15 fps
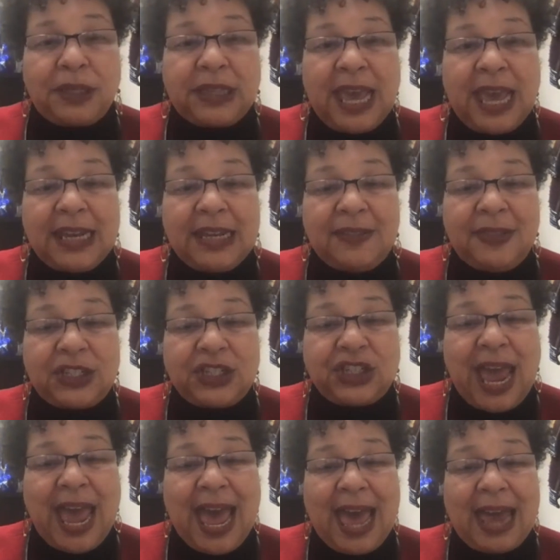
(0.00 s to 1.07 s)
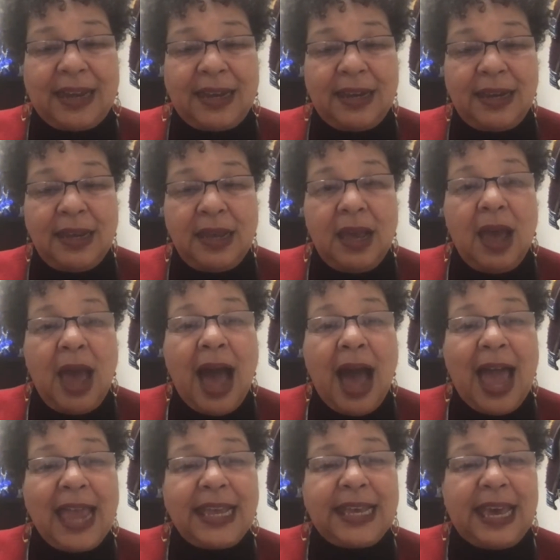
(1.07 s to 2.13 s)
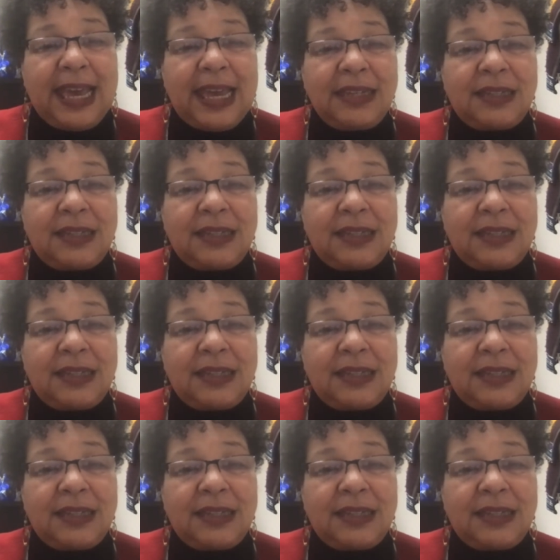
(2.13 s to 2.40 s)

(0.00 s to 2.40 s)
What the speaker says: put that in the chat. Hi, Kate.